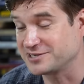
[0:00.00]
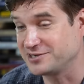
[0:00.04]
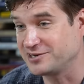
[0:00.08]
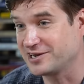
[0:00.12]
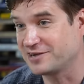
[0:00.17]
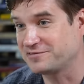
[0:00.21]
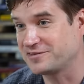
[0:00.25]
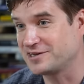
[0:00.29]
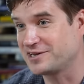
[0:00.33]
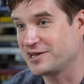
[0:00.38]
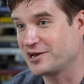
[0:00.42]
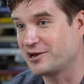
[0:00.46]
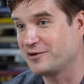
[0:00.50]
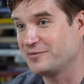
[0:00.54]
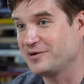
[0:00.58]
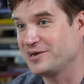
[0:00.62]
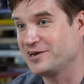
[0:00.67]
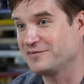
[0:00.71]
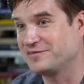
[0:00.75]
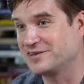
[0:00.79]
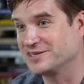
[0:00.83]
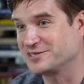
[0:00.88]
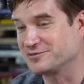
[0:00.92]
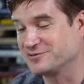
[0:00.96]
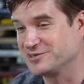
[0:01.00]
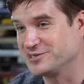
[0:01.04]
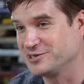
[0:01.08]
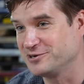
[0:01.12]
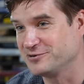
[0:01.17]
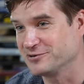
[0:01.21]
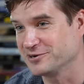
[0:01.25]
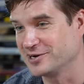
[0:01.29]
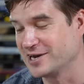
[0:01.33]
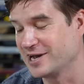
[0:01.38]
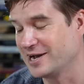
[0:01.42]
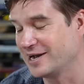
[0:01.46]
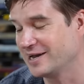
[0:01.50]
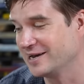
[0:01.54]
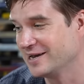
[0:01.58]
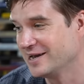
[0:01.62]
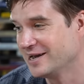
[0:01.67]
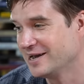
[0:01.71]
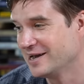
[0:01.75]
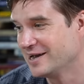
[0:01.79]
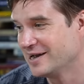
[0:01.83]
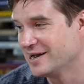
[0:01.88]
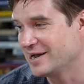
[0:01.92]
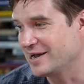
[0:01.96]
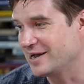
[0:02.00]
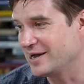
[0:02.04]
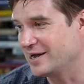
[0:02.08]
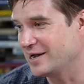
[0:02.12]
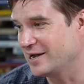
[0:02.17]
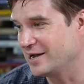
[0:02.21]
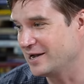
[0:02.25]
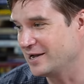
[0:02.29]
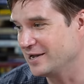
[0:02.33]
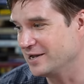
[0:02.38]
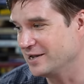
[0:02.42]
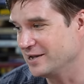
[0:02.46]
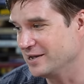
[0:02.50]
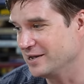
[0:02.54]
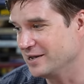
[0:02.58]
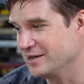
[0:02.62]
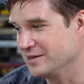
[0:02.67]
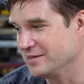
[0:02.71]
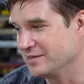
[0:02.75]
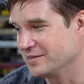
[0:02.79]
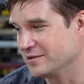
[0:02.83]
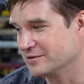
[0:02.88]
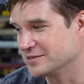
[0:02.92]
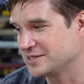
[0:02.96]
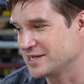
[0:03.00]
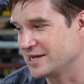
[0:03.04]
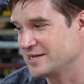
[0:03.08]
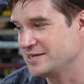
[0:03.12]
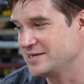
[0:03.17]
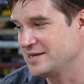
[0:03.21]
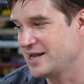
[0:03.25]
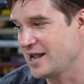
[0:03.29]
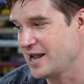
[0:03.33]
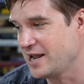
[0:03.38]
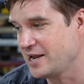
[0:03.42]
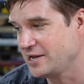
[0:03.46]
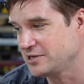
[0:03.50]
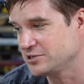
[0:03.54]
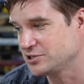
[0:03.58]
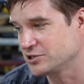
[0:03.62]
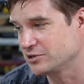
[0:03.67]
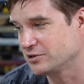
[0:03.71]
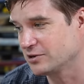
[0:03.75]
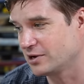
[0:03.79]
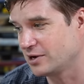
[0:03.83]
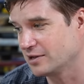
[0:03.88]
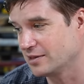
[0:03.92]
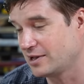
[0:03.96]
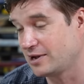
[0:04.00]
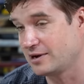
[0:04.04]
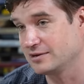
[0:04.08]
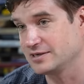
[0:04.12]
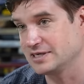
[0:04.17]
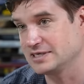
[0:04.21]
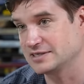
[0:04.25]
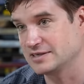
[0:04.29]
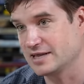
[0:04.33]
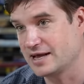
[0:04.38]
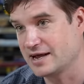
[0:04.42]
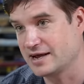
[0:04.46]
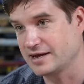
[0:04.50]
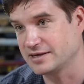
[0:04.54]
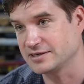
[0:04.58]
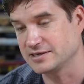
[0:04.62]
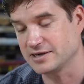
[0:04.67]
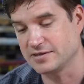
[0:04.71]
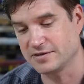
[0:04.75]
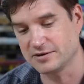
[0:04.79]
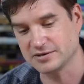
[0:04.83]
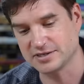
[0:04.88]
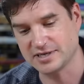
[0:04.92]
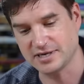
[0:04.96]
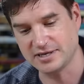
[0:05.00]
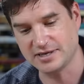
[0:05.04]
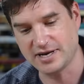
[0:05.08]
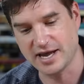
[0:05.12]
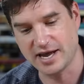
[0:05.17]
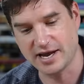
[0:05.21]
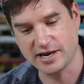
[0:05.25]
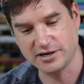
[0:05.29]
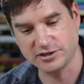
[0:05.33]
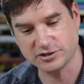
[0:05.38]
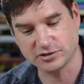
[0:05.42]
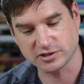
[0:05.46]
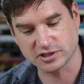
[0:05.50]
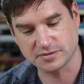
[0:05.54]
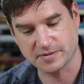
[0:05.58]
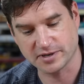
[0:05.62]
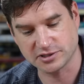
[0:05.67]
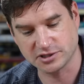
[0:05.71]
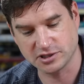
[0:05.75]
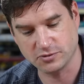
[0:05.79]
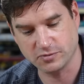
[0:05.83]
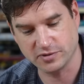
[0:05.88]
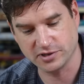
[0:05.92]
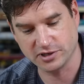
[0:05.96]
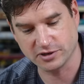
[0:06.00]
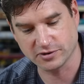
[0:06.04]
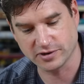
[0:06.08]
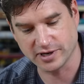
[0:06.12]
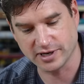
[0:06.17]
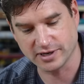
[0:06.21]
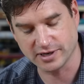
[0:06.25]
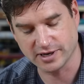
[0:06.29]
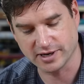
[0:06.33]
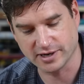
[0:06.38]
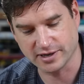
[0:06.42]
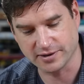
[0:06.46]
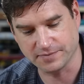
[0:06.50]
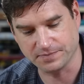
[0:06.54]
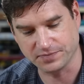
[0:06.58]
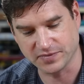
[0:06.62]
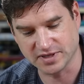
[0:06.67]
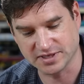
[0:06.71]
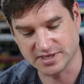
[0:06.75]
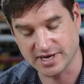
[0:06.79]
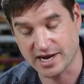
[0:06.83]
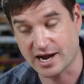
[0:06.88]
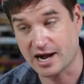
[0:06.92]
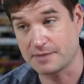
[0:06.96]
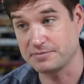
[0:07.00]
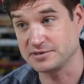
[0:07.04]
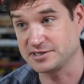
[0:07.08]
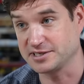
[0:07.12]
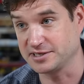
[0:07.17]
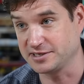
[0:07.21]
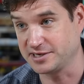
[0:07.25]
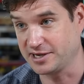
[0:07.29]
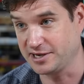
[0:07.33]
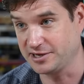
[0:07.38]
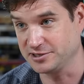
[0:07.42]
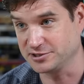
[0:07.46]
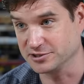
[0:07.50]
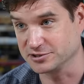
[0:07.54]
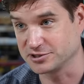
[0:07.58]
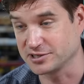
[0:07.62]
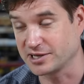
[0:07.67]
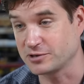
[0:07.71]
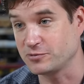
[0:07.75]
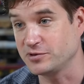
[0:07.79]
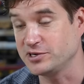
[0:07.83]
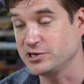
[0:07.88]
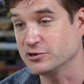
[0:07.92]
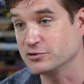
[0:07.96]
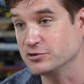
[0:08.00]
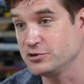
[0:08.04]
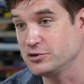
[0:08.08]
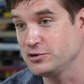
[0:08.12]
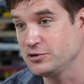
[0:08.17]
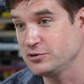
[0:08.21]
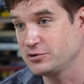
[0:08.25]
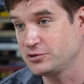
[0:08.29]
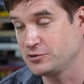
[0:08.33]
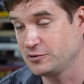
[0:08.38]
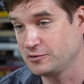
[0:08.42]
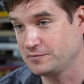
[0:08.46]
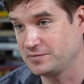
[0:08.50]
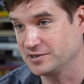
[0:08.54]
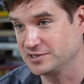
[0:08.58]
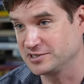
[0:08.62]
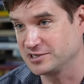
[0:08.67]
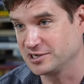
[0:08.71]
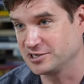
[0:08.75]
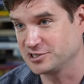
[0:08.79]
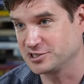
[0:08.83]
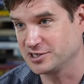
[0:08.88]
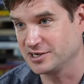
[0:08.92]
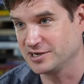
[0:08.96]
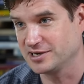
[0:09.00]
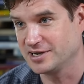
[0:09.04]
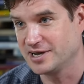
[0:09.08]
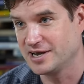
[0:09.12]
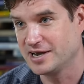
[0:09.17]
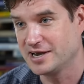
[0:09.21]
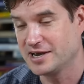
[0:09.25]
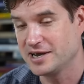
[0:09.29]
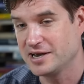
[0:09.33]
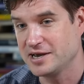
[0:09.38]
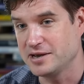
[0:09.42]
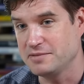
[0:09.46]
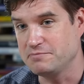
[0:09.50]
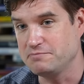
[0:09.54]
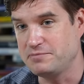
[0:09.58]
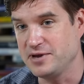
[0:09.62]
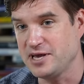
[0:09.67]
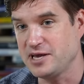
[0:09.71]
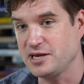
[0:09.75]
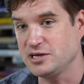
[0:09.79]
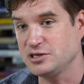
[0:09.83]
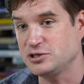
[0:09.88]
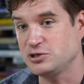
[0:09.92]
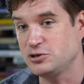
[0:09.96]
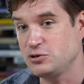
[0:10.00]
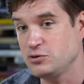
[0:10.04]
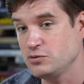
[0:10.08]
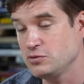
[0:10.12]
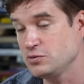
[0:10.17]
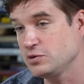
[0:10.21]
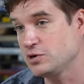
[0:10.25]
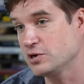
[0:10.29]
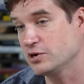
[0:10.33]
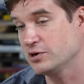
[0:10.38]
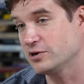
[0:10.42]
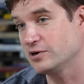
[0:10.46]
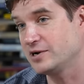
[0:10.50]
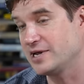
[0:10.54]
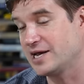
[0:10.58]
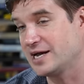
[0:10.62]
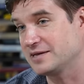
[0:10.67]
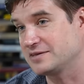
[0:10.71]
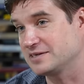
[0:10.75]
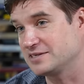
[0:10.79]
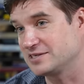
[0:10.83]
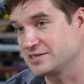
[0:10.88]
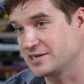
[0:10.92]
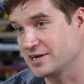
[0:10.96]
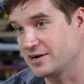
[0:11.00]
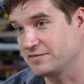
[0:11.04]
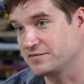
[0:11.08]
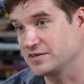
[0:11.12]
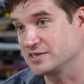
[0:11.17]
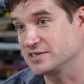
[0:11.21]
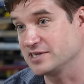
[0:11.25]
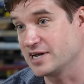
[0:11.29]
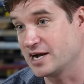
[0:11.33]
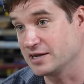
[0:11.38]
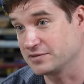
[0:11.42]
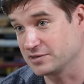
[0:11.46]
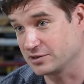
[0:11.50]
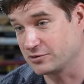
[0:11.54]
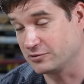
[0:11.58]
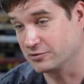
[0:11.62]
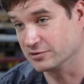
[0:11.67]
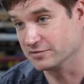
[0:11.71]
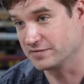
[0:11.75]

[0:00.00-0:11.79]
you'll have okay. to tell yeah, me yeah. if this was you or not. Uh, there's a danger along these lines. There's a danger, especially when you're in a it's the opposite dangers. Like when you're new to a position, being too good at the stuff that's not the core